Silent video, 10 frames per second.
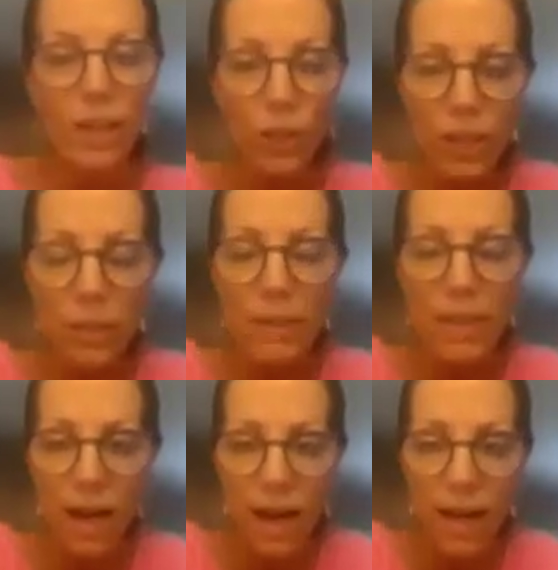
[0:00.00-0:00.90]
look them in
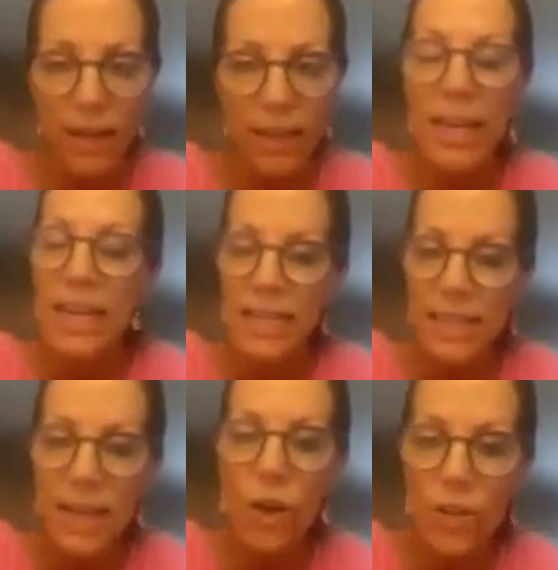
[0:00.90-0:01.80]
the eye and
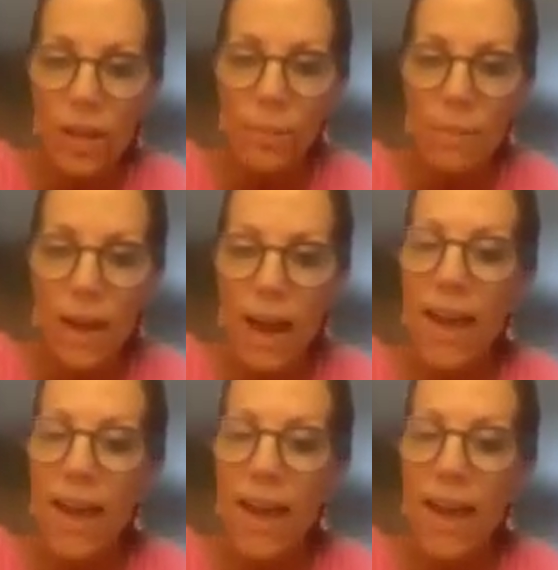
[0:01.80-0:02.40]
tell them,